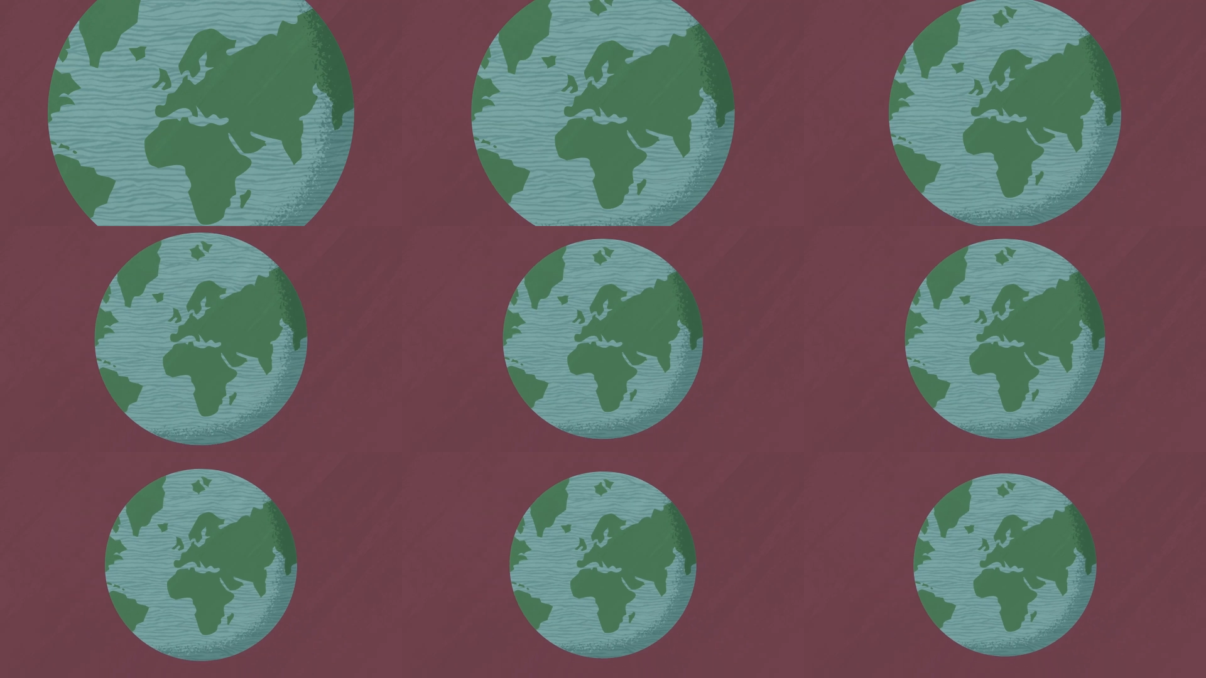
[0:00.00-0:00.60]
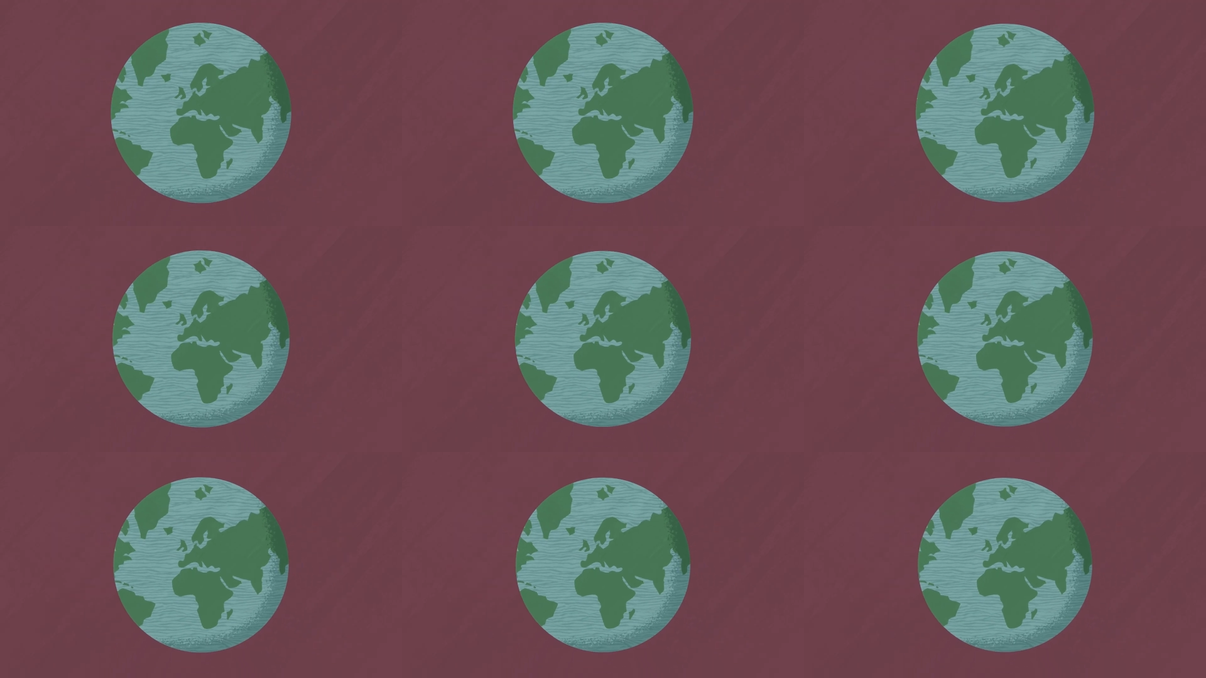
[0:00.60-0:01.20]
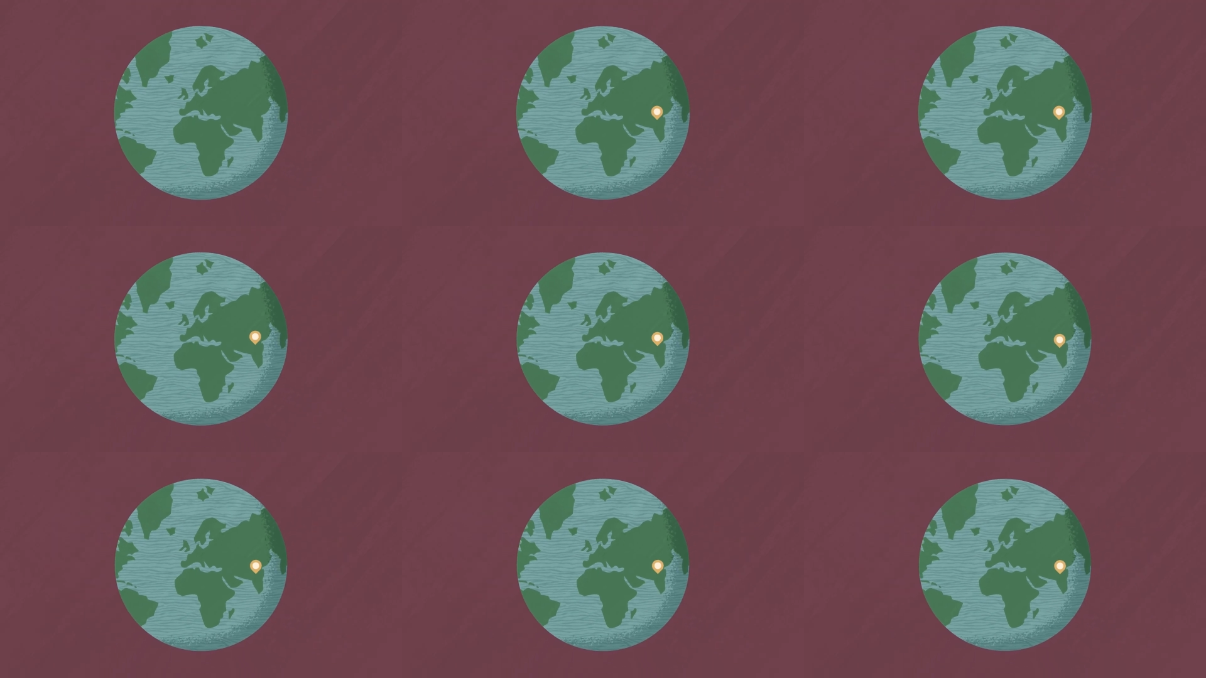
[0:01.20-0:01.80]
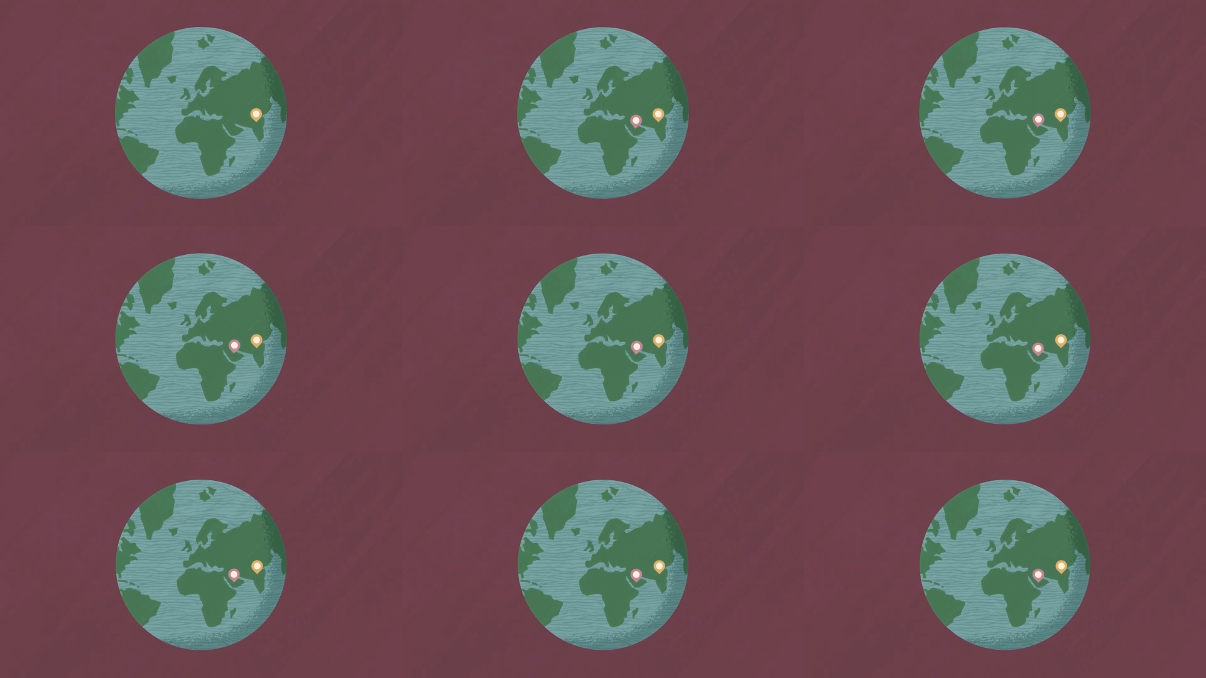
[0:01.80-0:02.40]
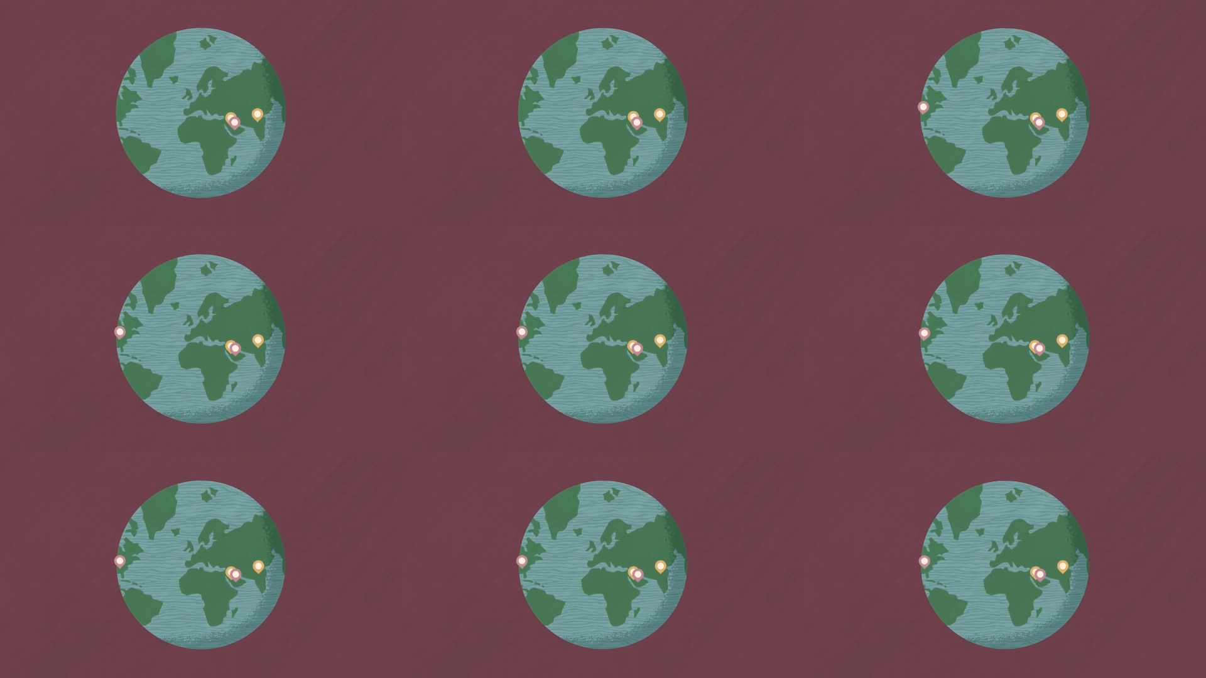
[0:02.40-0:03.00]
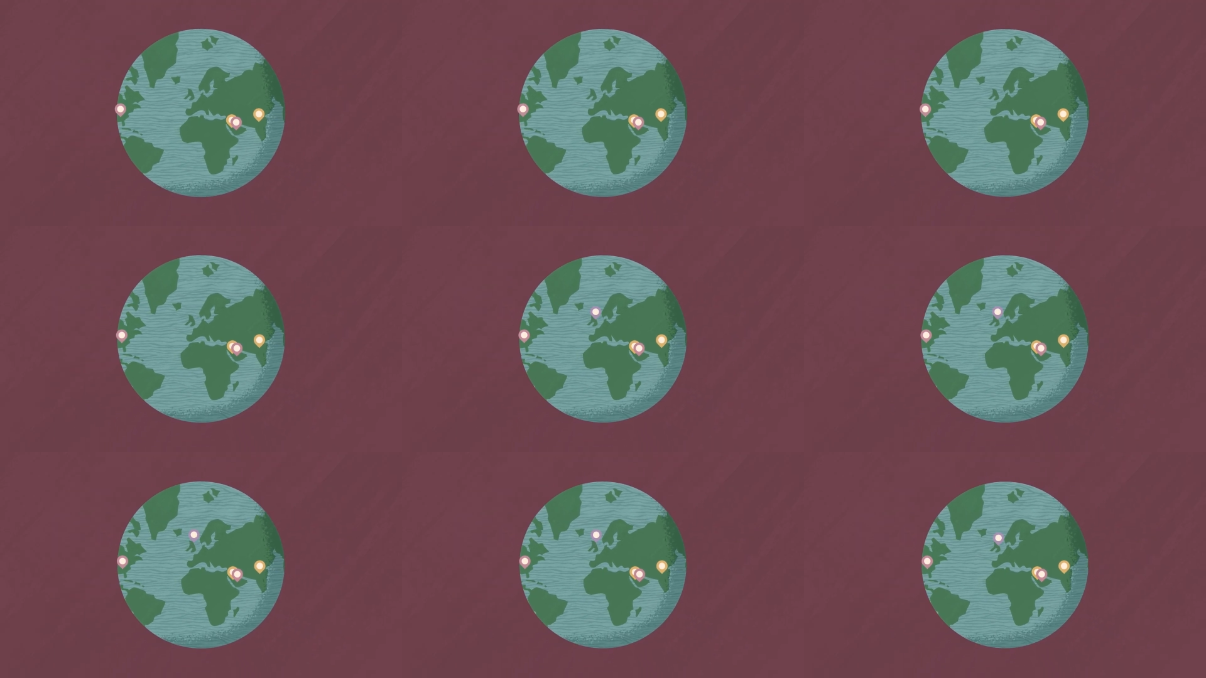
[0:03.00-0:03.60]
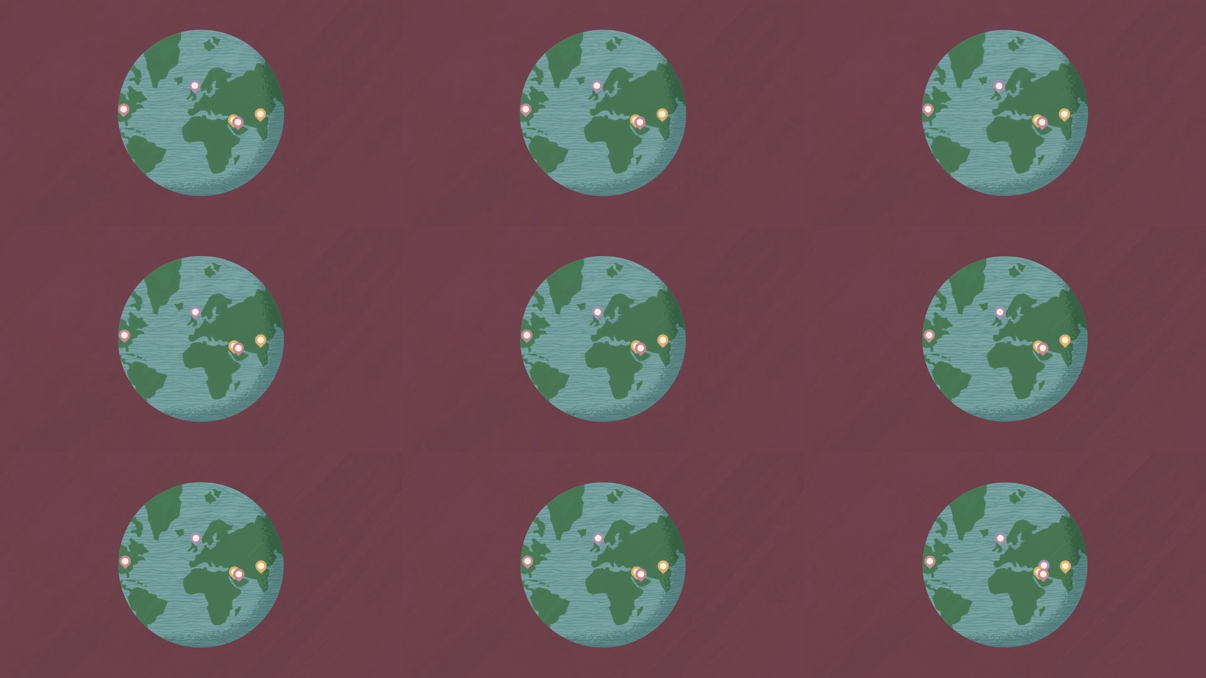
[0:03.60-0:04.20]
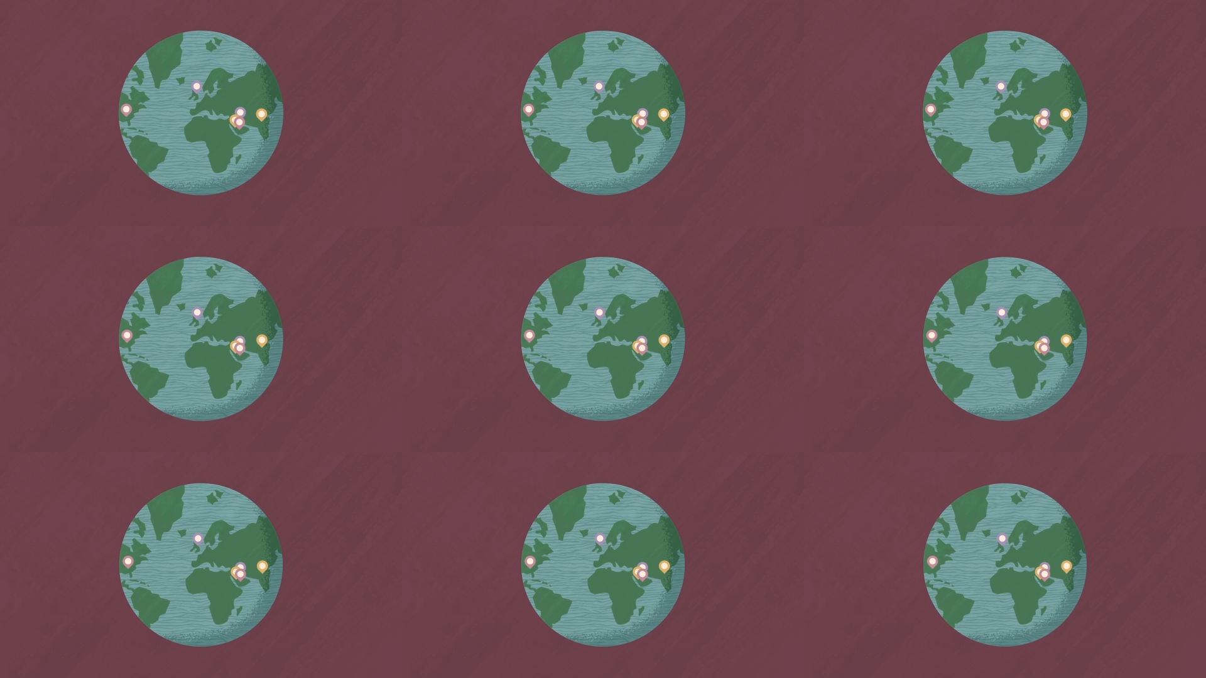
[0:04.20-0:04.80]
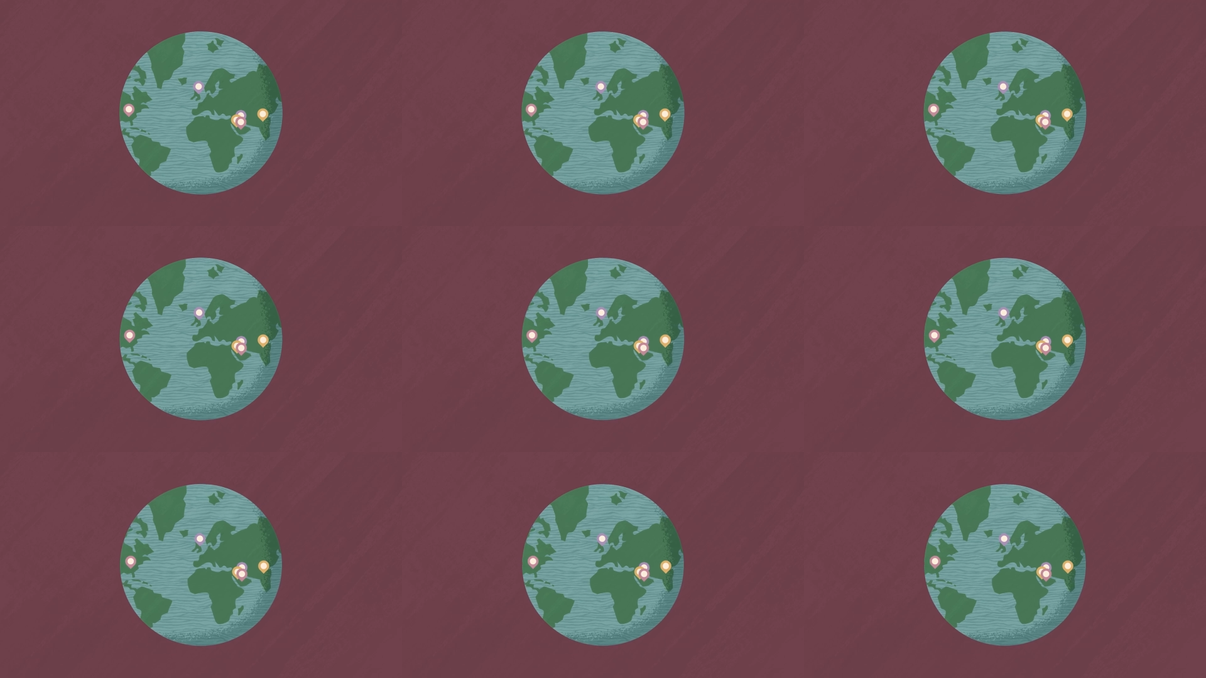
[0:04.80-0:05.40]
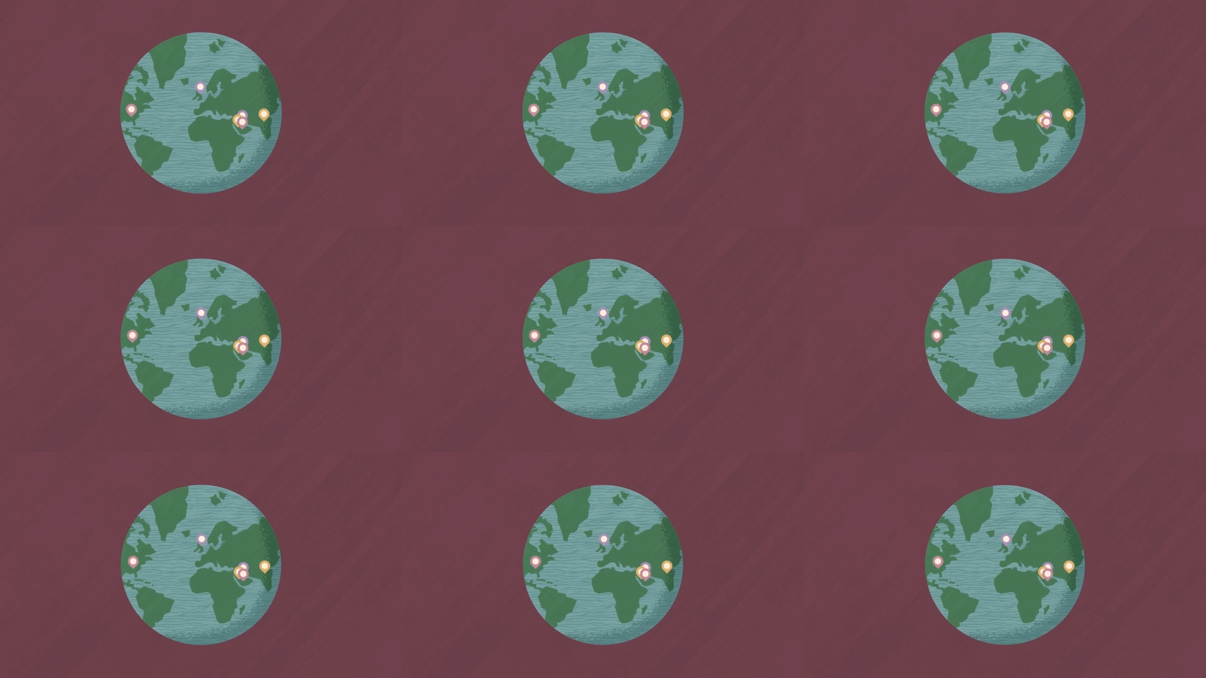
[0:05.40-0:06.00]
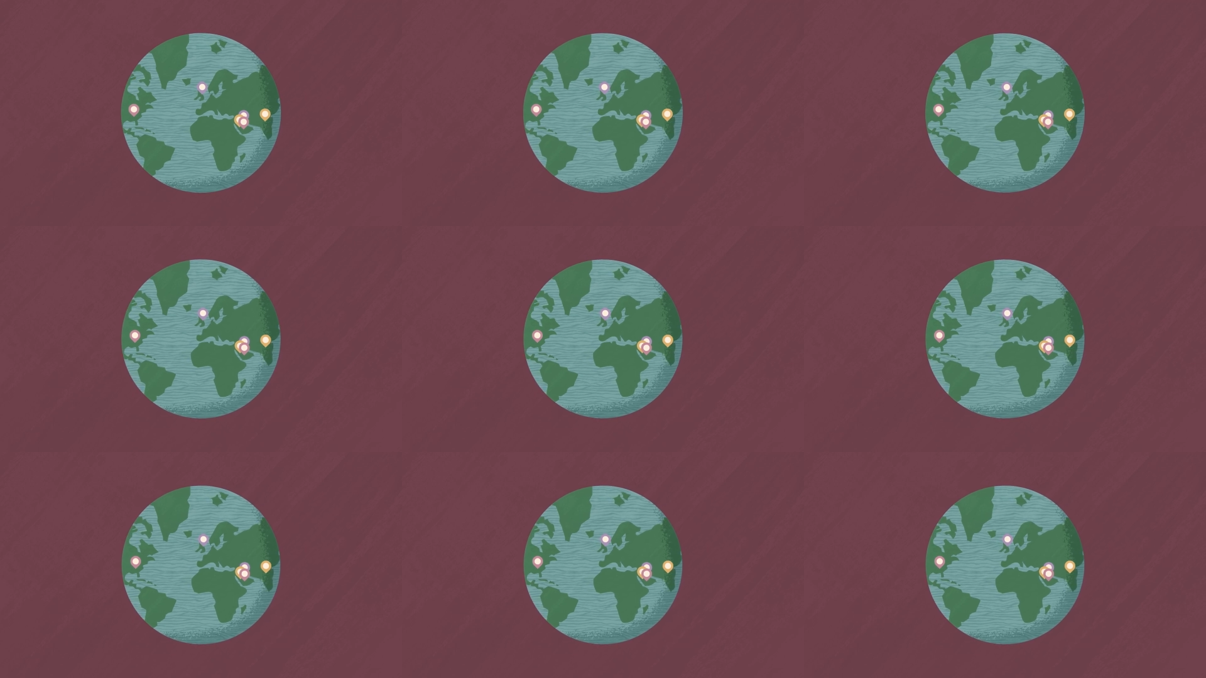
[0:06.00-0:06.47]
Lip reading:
No face is visible, so there are no lips to read.